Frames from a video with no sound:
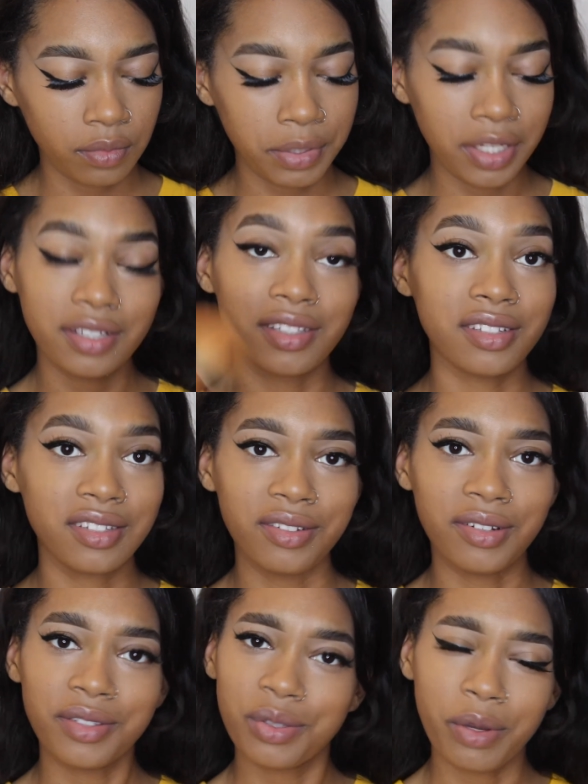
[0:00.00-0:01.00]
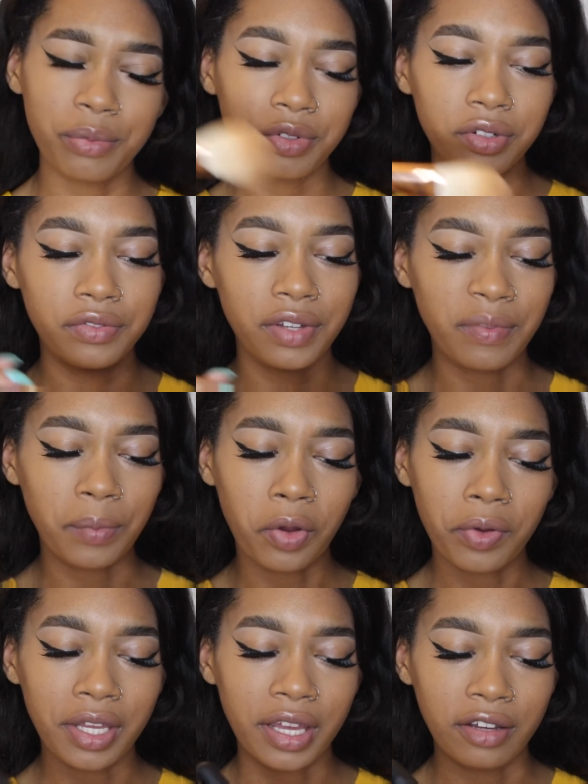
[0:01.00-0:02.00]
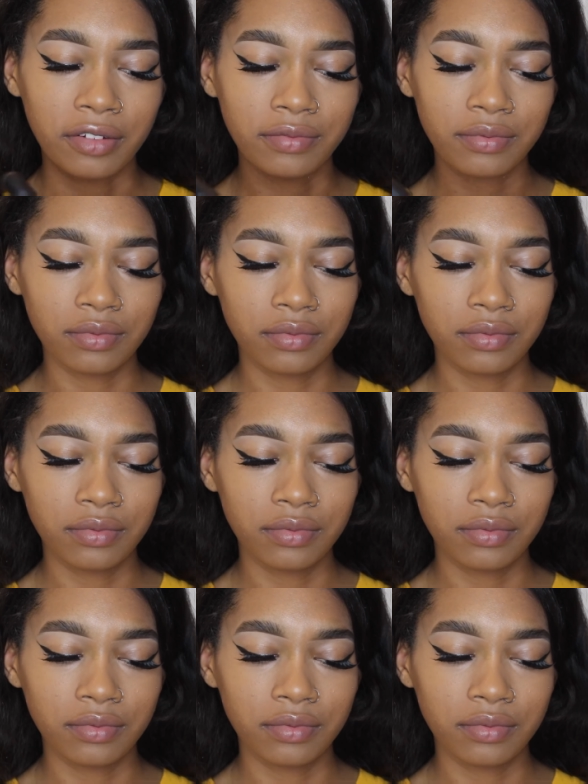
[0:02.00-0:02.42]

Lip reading: because it's, you know, sweat proof if I'm going out.